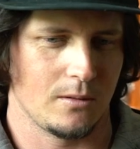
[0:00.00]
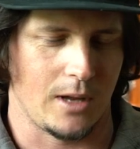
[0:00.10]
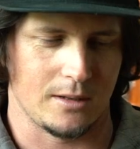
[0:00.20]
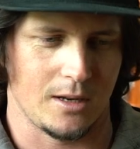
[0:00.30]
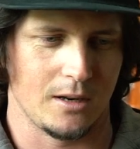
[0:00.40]

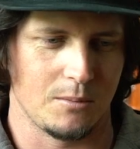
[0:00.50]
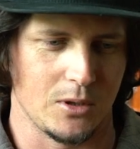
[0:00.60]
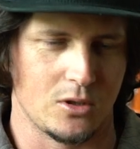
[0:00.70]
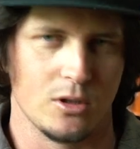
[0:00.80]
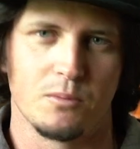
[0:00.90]
that tend to
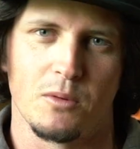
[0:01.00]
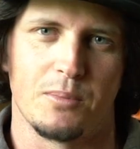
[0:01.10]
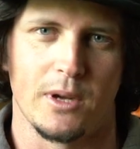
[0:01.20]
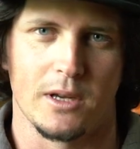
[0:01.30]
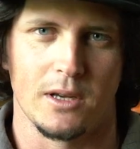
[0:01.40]
be super
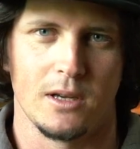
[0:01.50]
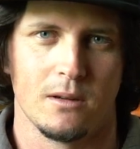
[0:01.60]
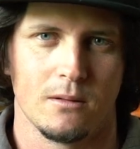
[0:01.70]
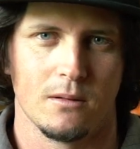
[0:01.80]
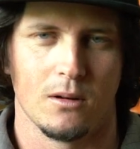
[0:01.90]
picky,